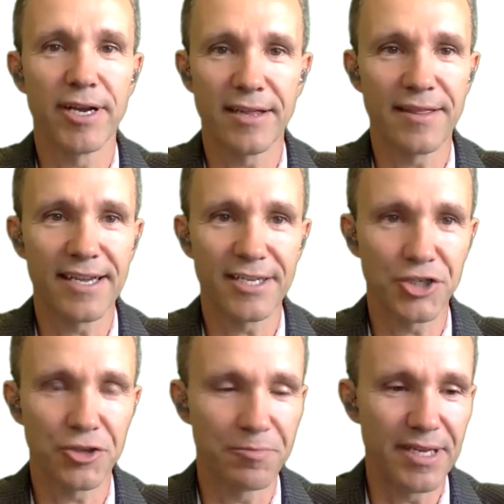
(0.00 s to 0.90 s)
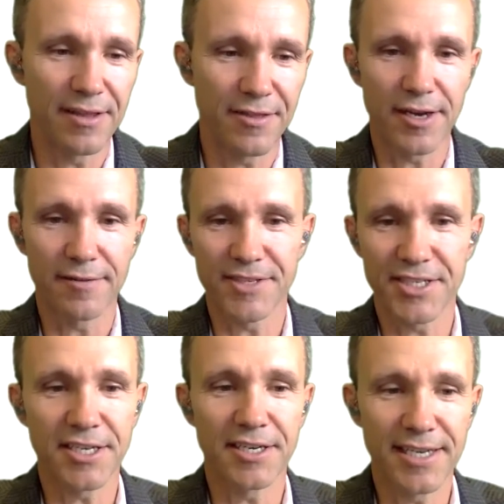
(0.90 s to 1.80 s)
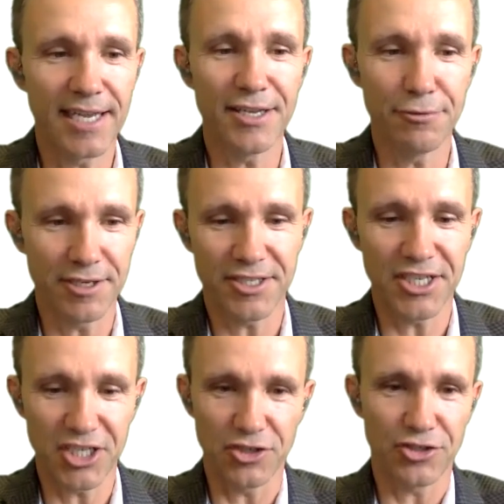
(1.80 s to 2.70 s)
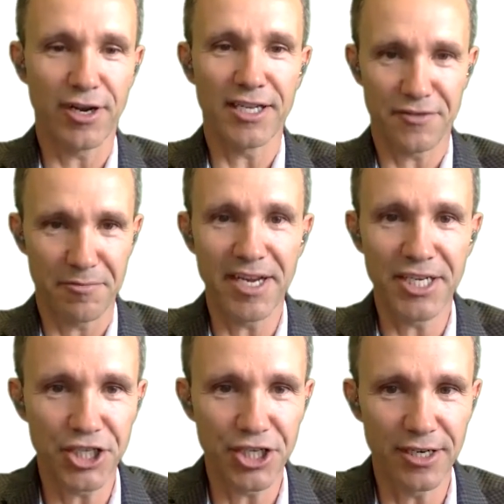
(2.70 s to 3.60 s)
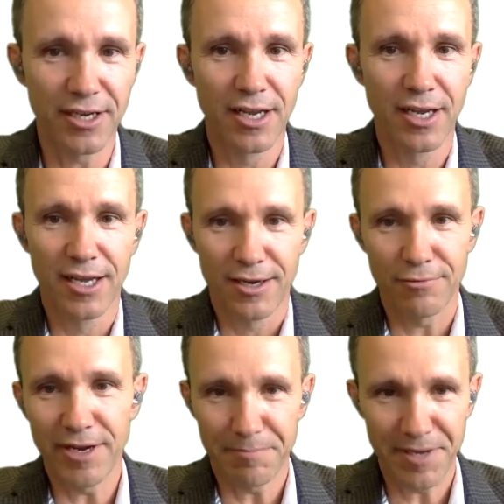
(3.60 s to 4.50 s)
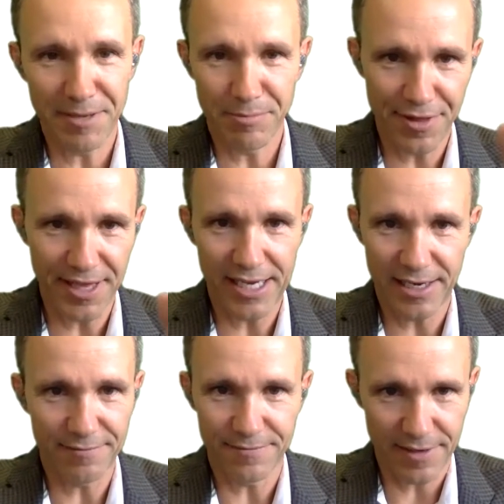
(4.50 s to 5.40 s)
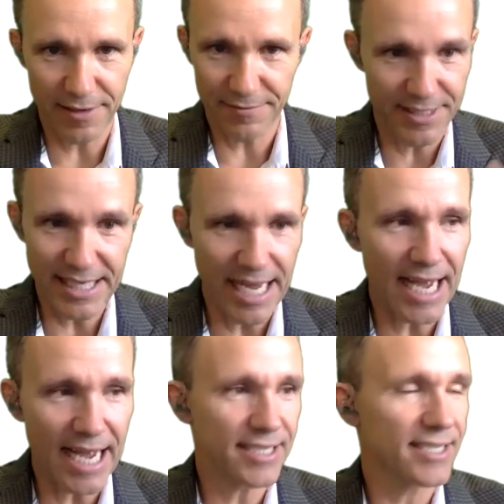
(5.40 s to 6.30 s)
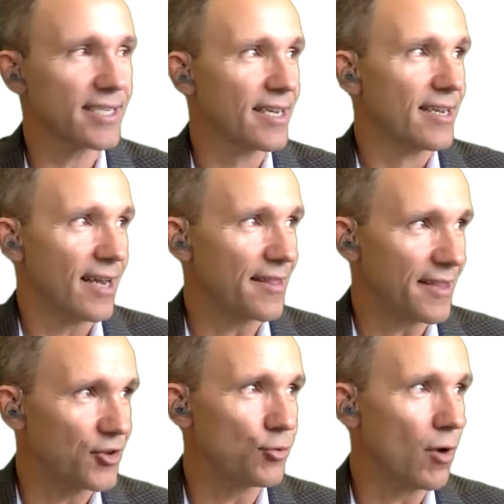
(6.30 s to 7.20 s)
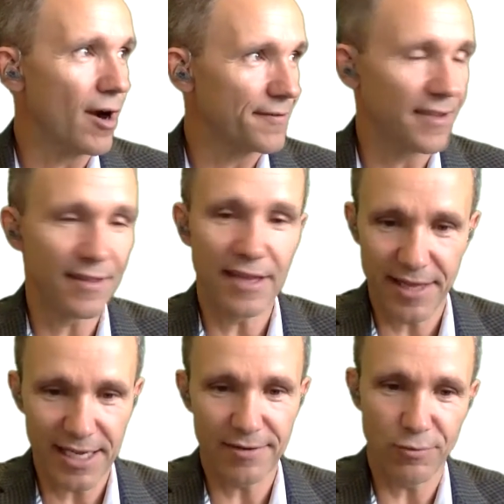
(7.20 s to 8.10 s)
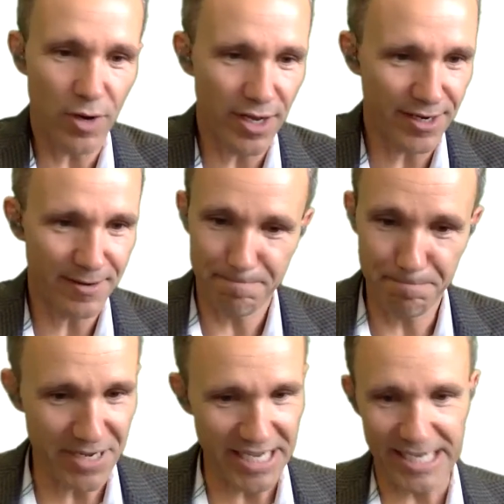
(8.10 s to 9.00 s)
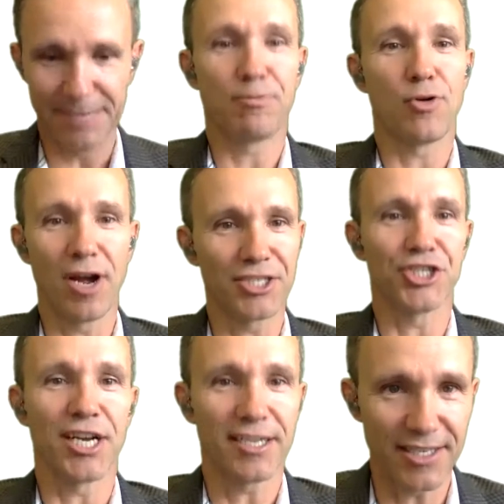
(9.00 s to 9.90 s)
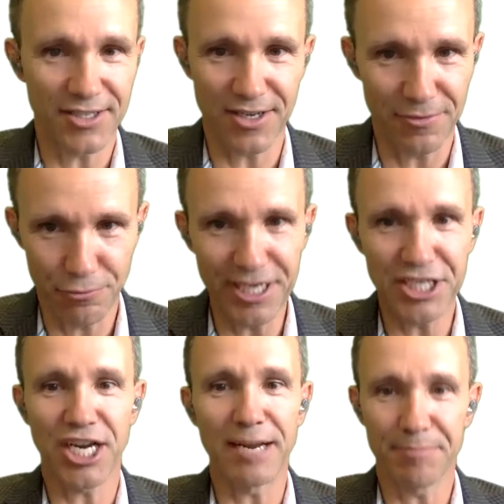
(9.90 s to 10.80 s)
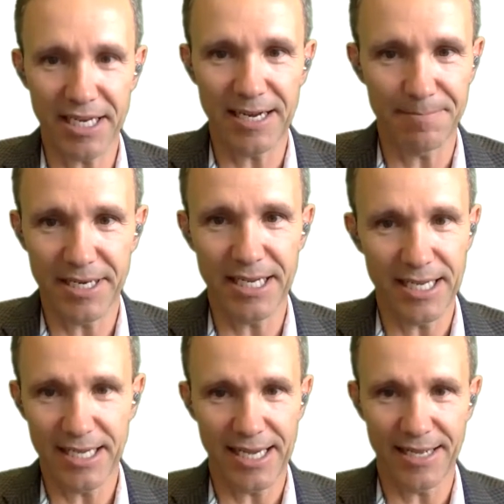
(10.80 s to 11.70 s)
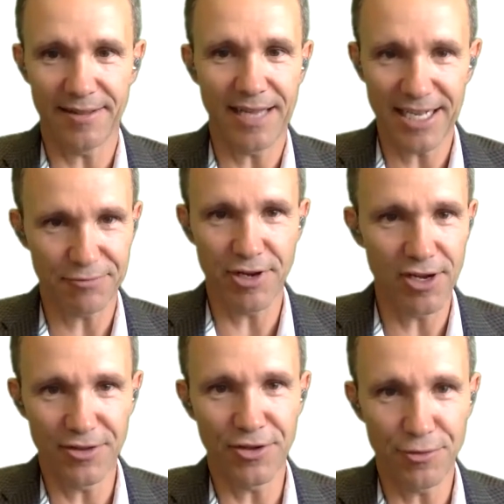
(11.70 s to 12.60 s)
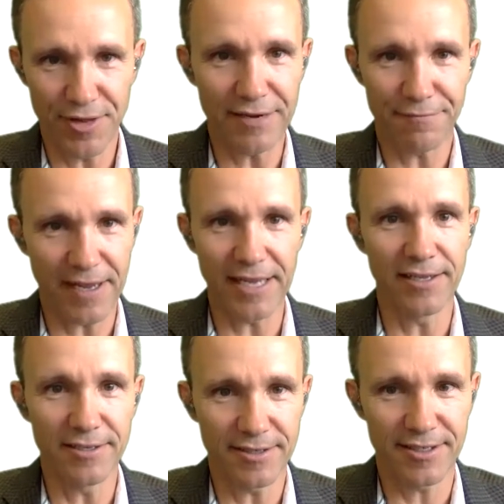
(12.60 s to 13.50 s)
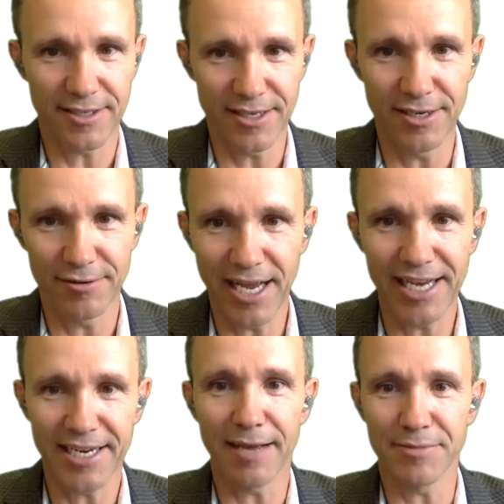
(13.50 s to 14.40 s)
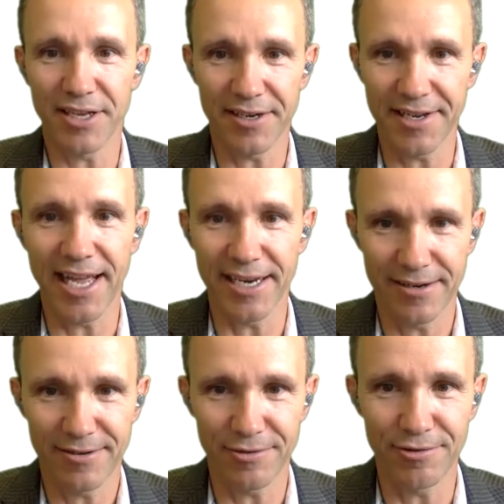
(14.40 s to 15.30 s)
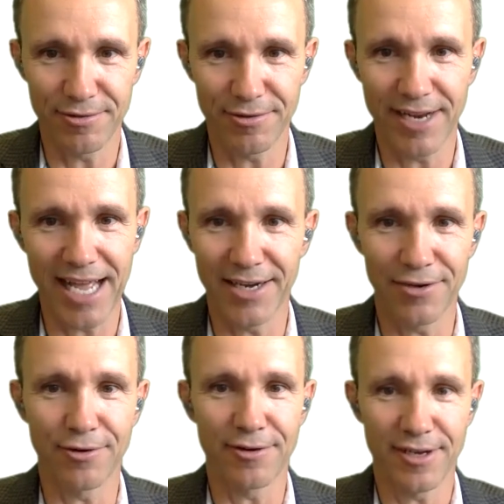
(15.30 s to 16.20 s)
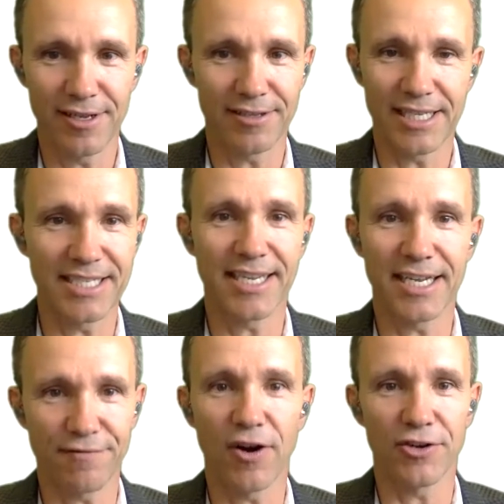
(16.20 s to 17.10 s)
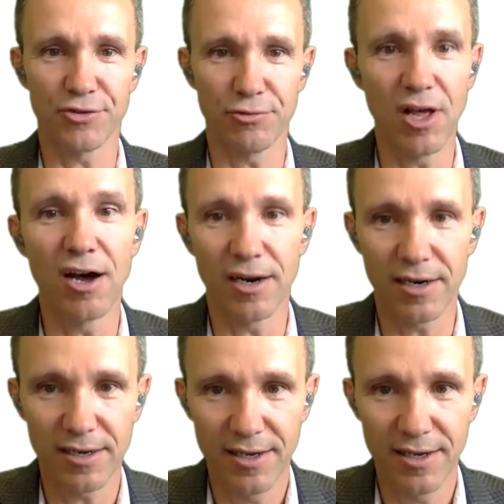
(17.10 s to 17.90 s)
I think it should be thought of as continuous digital transformation. When people think of DX, I think too often they think of one big project that's going to reshape the company, and as we all know, that fails 9 times out of 10, or at least takes far too long.